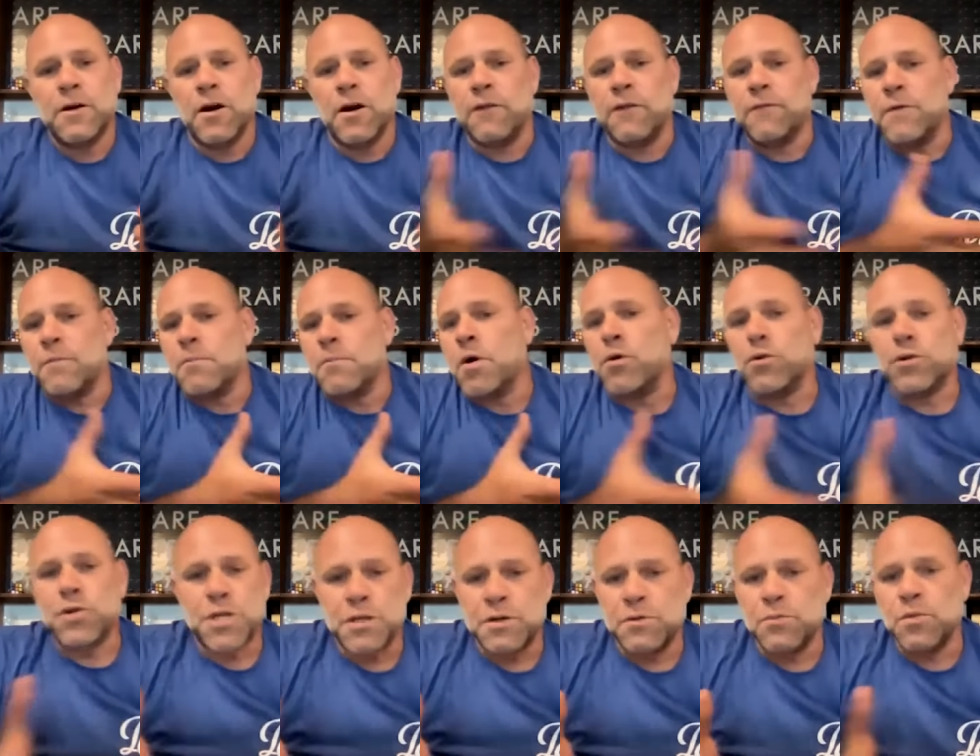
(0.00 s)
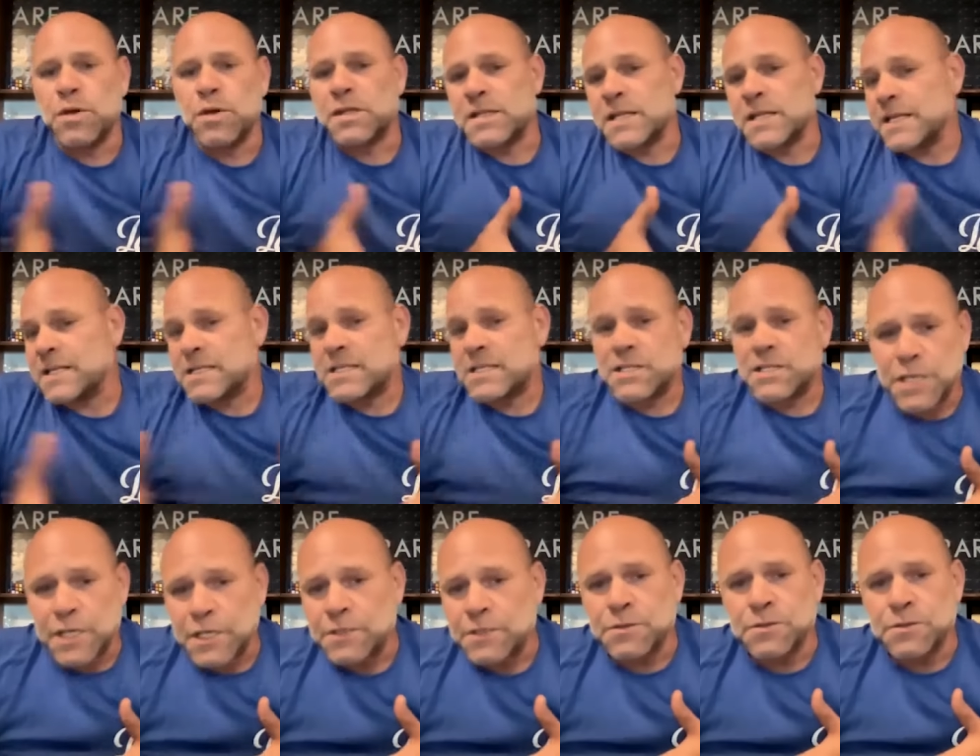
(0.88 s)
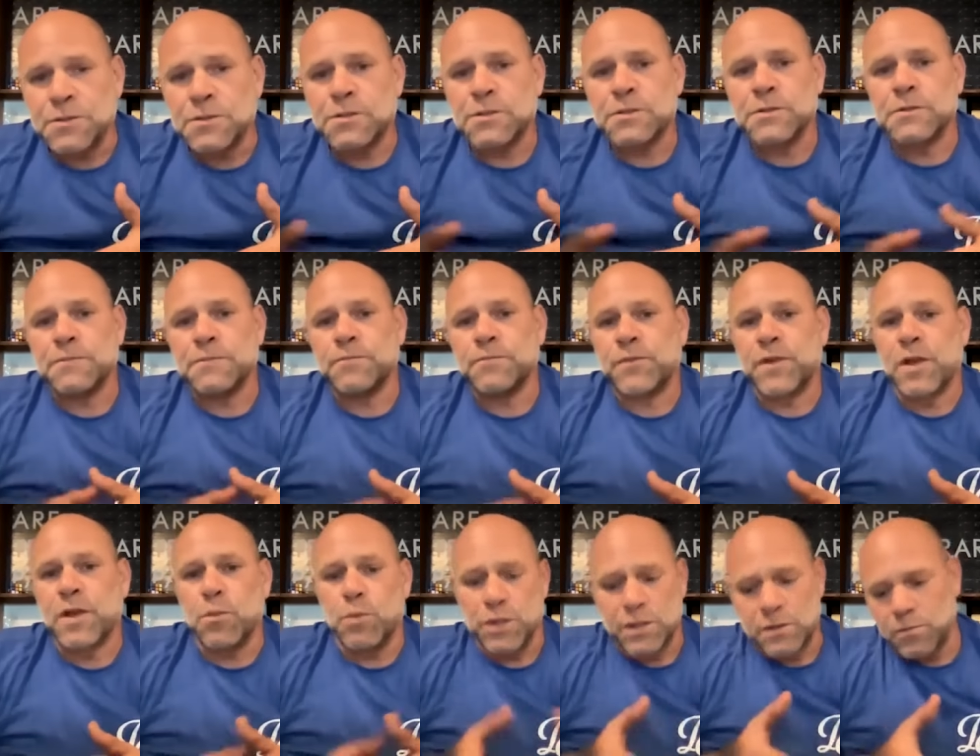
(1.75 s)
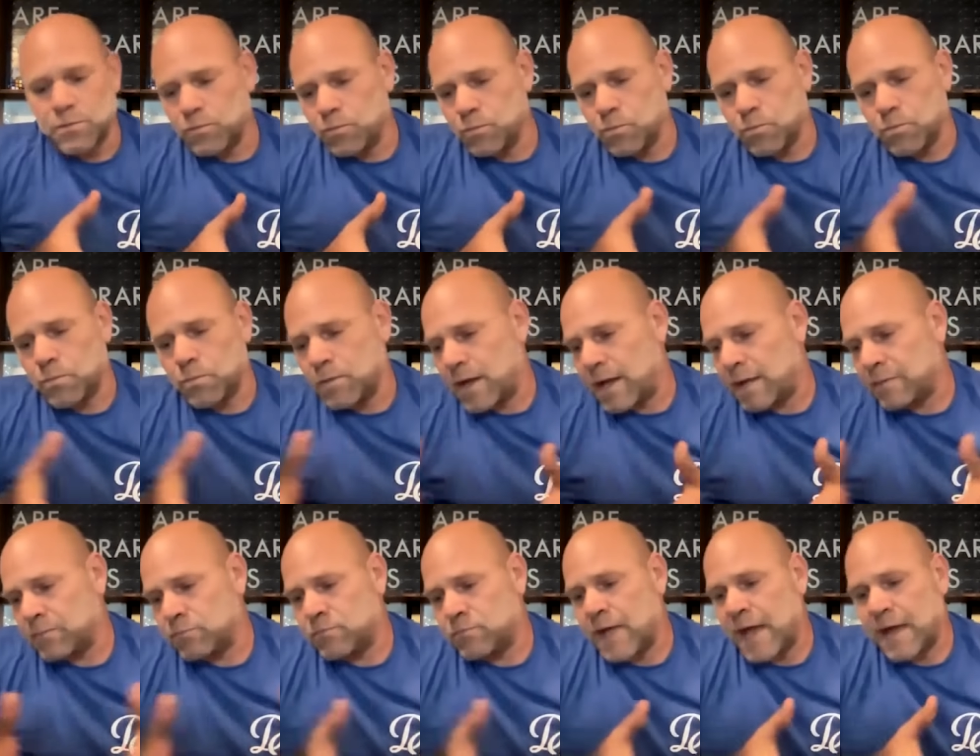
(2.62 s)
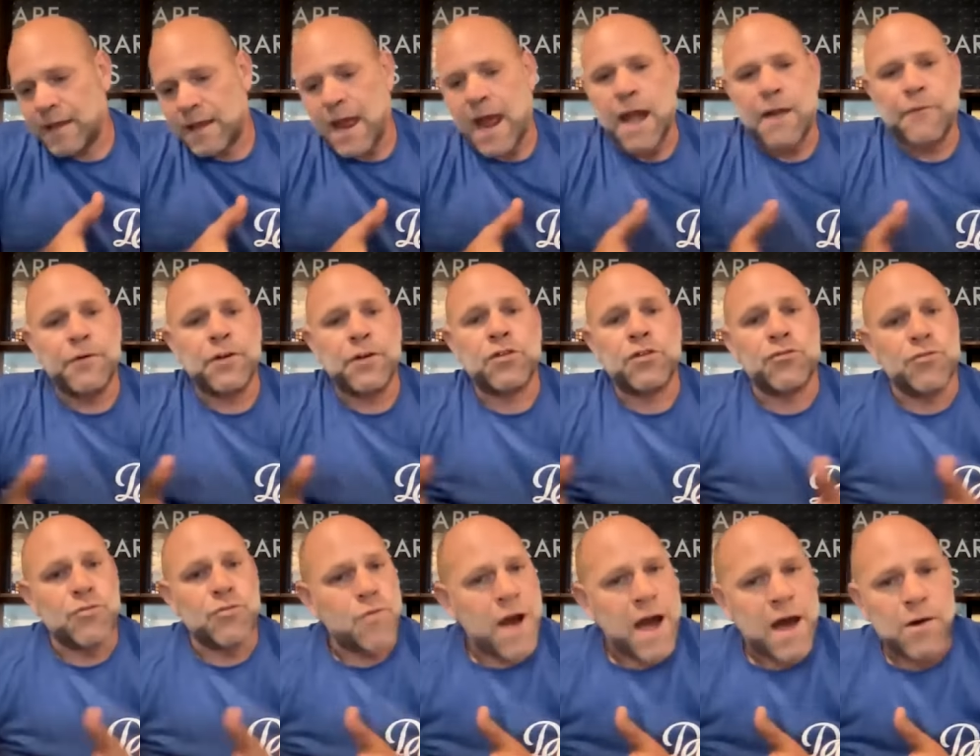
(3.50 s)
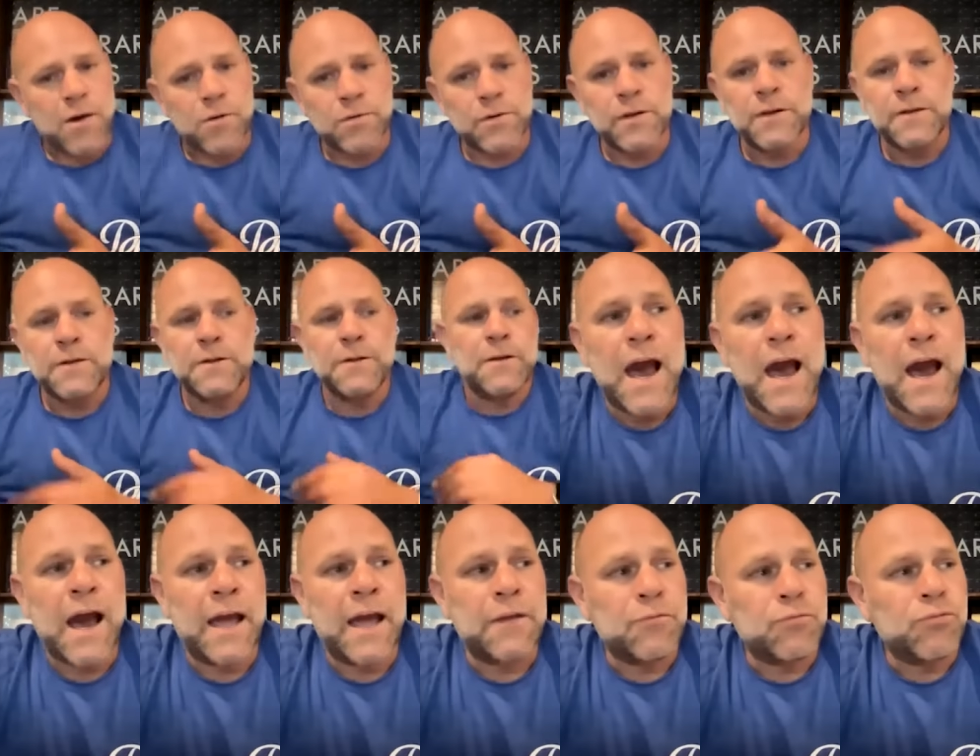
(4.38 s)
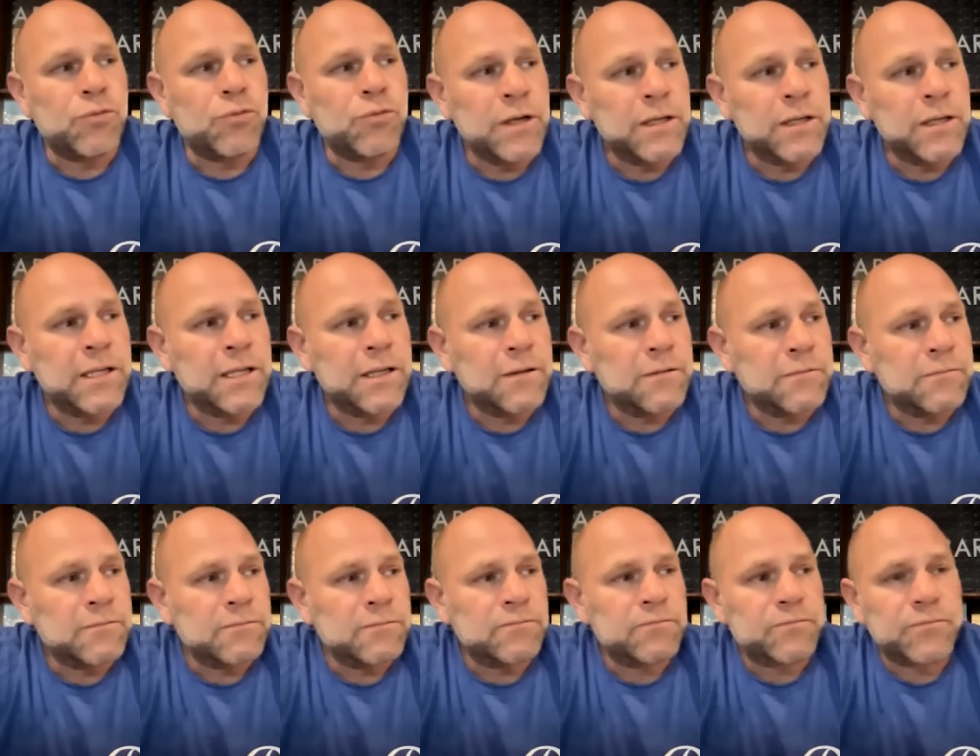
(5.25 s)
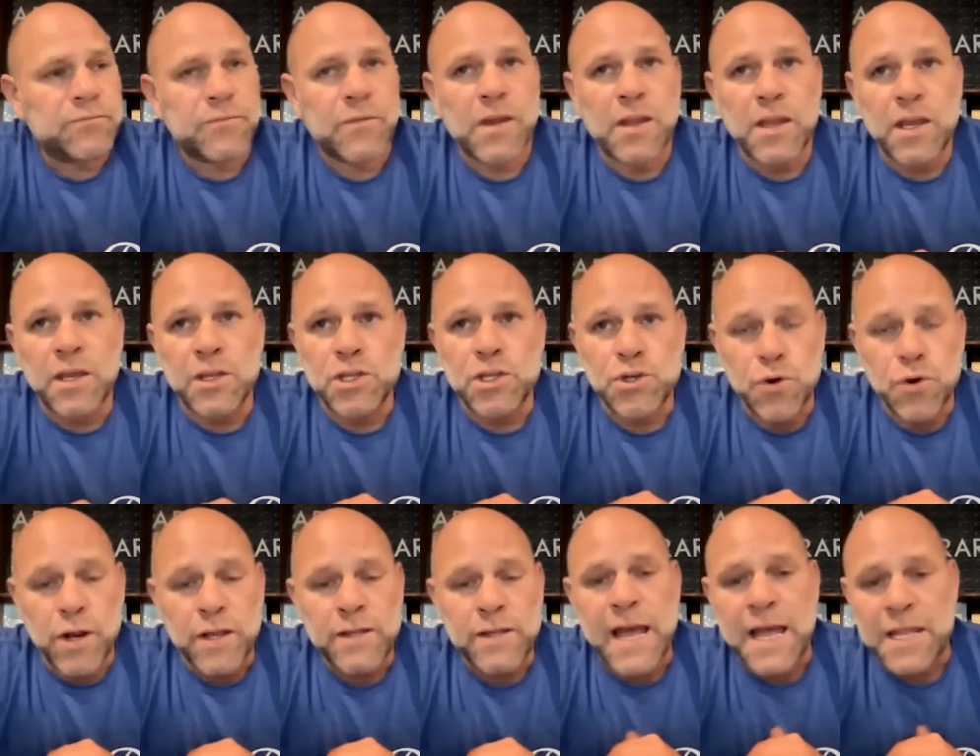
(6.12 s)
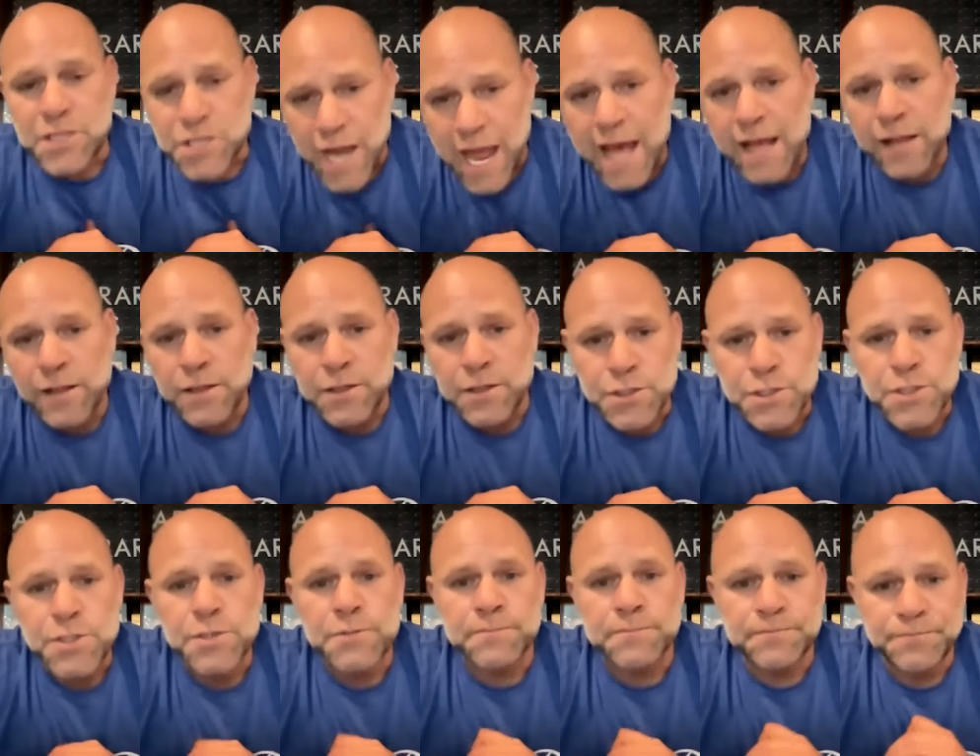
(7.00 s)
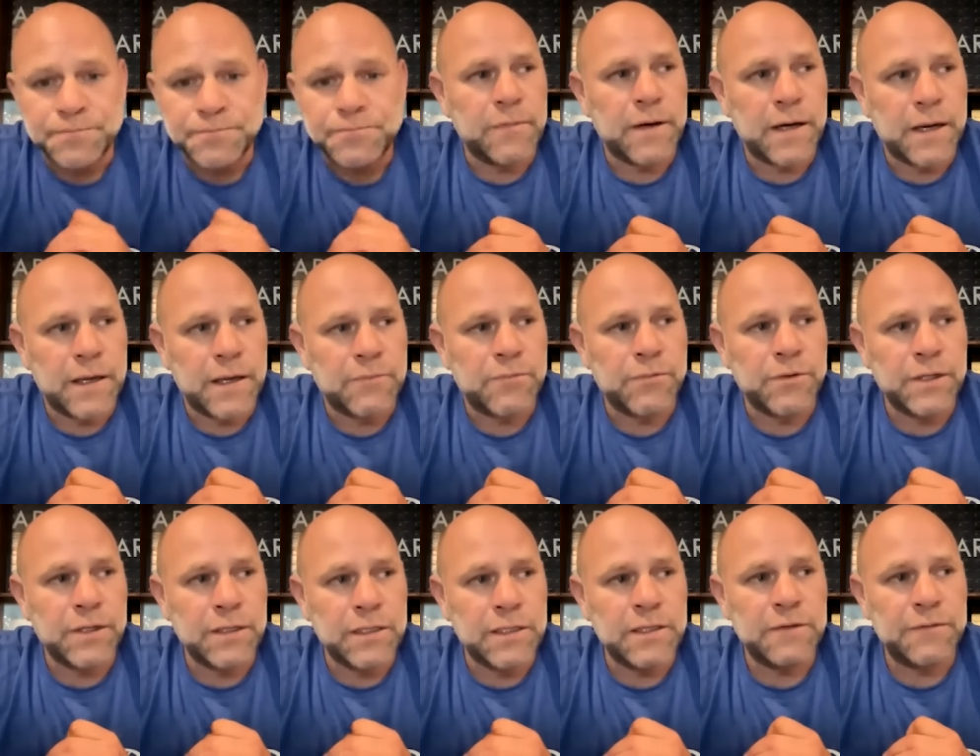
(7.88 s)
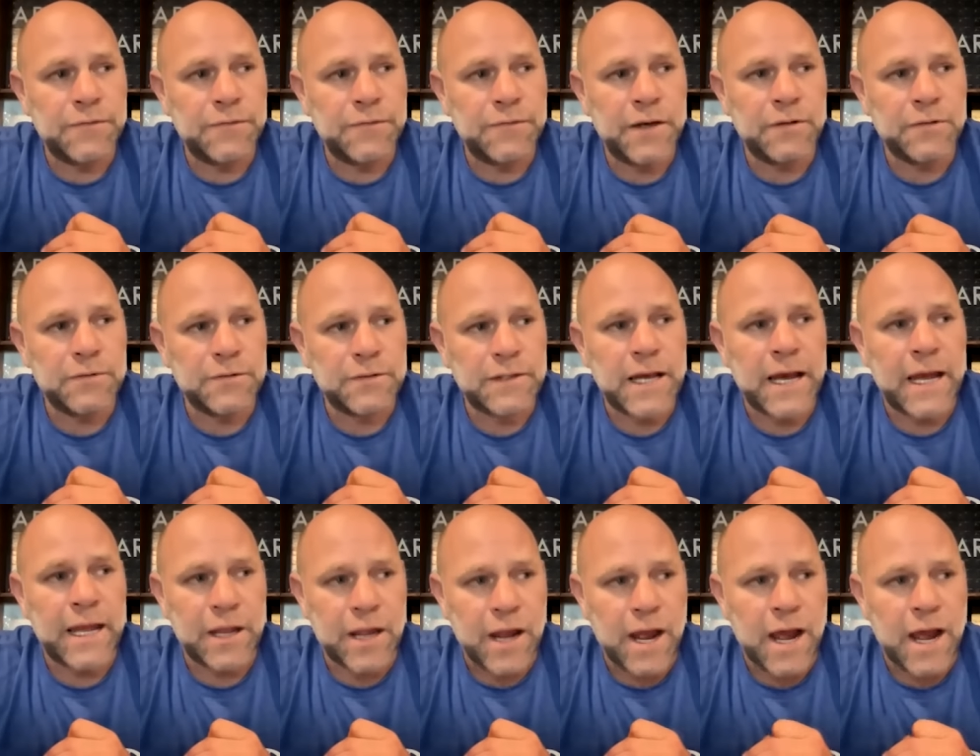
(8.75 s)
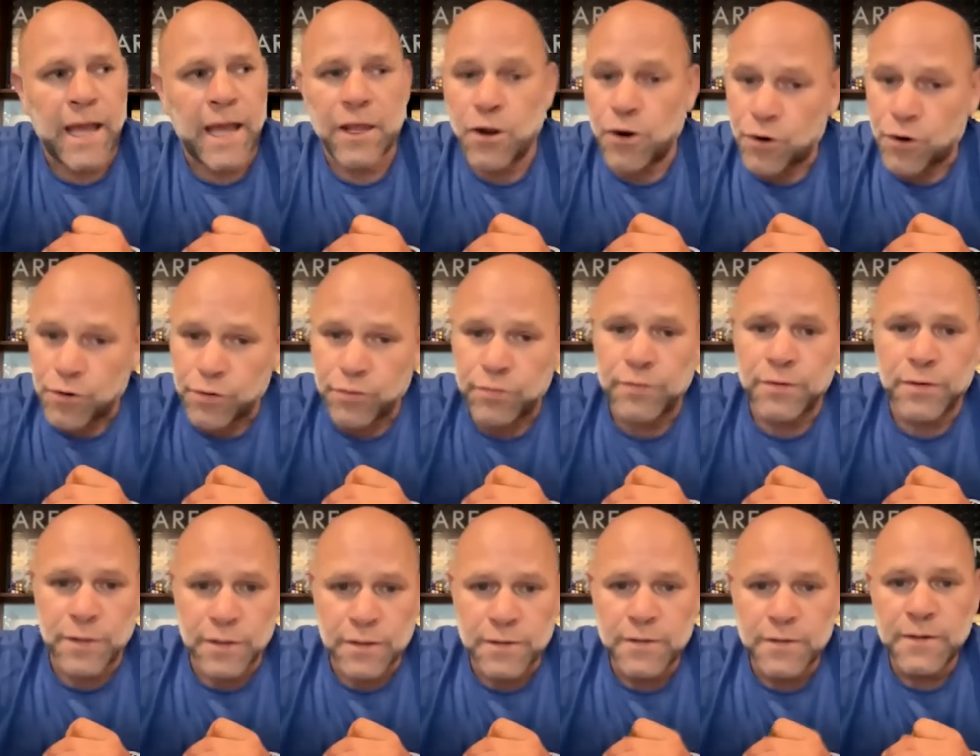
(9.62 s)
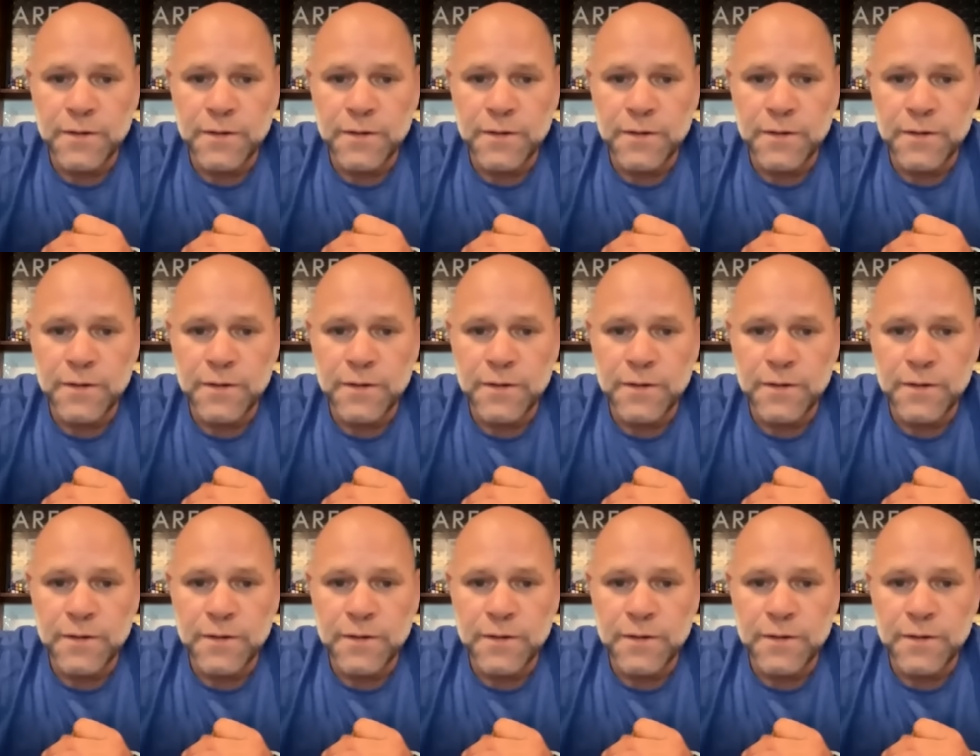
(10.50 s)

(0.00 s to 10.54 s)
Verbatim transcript: of emotion within scenes with uh, that carried throughout. I really enjoyed that challenge. I really felt I, I earned